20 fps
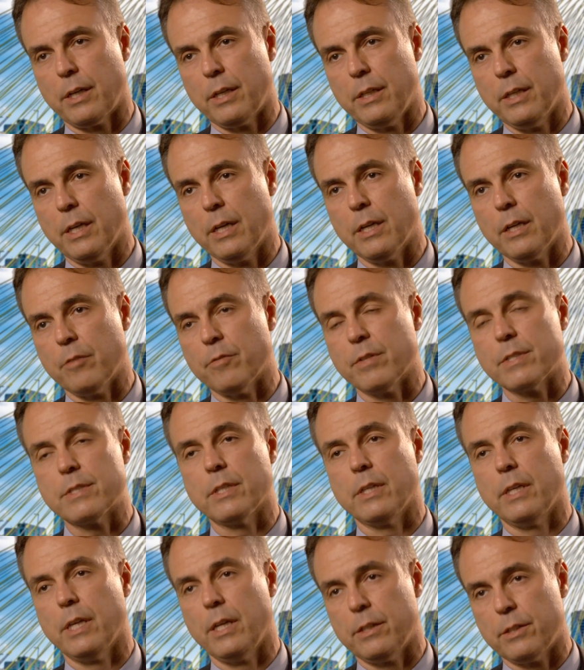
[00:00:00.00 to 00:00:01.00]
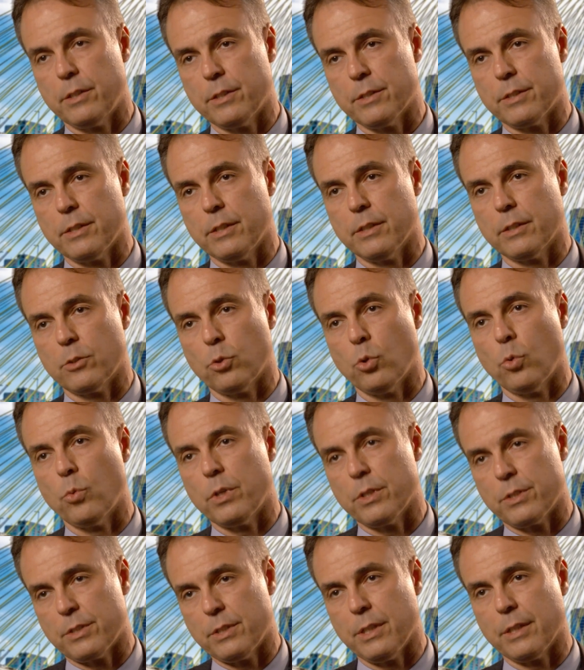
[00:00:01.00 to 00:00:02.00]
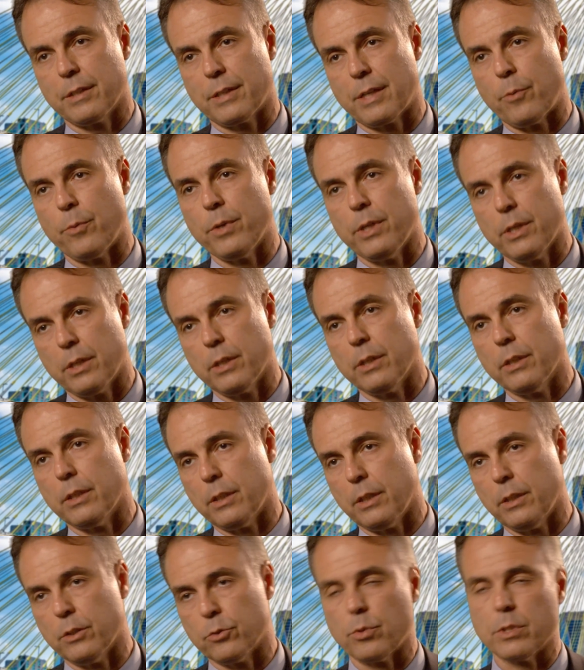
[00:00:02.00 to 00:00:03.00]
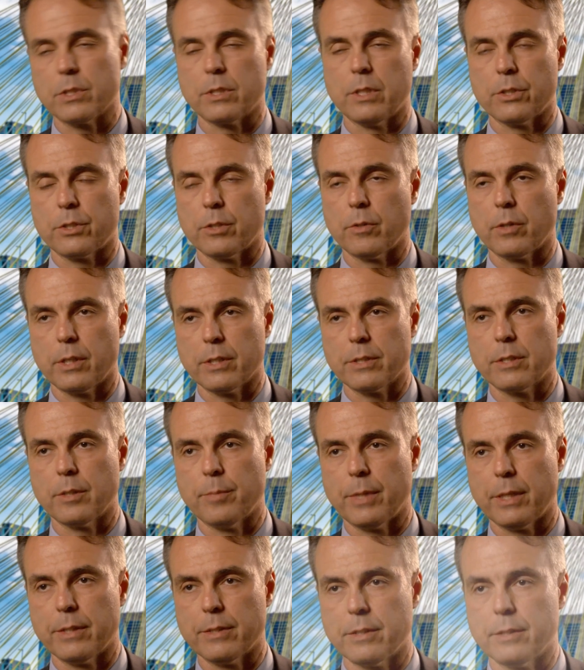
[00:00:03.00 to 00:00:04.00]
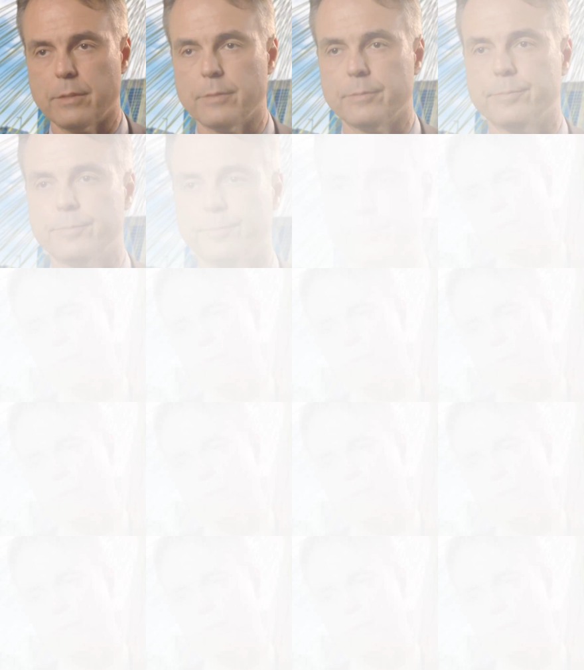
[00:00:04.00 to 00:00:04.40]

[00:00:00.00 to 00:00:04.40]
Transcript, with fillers: young investigators towards their career in, in translational cancer medicine.